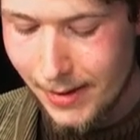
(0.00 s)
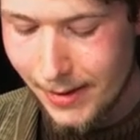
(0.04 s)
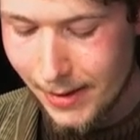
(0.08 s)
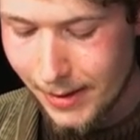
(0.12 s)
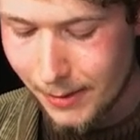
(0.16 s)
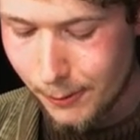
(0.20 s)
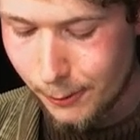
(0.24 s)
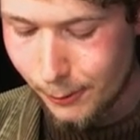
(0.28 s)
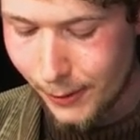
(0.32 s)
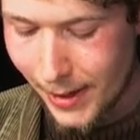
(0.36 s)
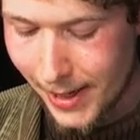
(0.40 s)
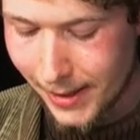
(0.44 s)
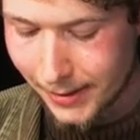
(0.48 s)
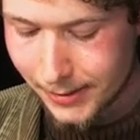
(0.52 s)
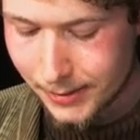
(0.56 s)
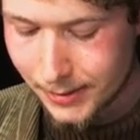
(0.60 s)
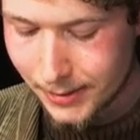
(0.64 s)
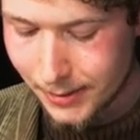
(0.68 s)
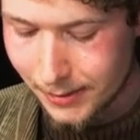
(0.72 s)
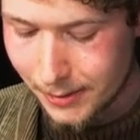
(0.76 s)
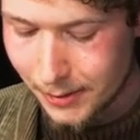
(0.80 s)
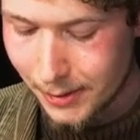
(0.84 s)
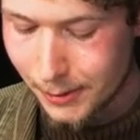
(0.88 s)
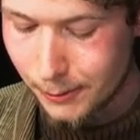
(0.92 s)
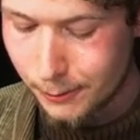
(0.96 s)
In fact,
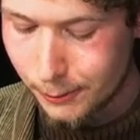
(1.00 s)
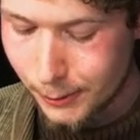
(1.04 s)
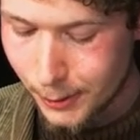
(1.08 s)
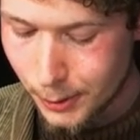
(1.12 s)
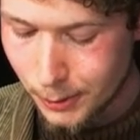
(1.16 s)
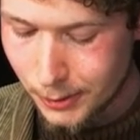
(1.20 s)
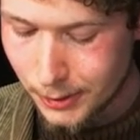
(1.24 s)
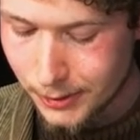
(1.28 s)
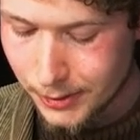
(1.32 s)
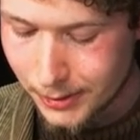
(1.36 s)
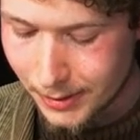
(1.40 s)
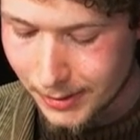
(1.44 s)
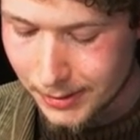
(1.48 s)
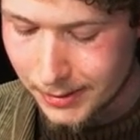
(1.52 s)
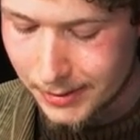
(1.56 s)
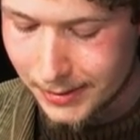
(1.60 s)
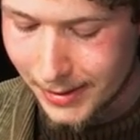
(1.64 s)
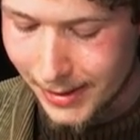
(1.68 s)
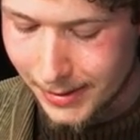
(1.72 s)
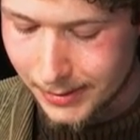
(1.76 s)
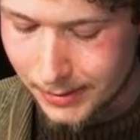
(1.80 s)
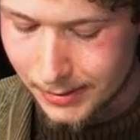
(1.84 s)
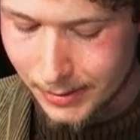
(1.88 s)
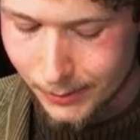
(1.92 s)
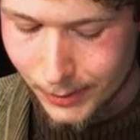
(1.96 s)
the focus on
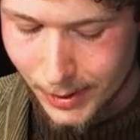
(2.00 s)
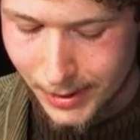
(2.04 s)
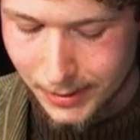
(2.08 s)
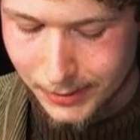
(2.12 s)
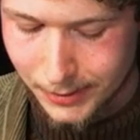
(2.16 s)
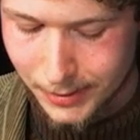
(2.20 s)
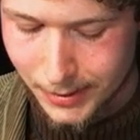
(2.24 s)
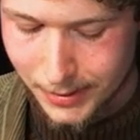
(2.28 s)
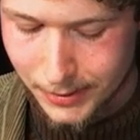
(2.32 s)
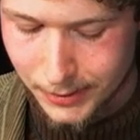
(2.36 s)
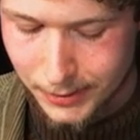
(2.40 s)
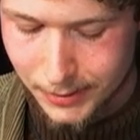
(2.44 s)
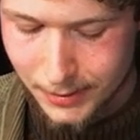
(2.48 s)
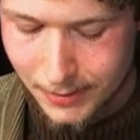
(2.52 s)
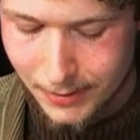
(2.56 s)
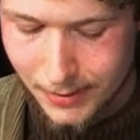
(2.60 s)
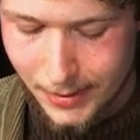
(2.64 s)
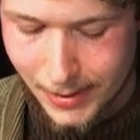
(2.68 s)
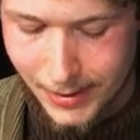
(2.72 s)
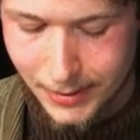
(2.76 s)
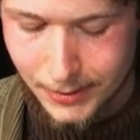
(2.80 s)
state civilization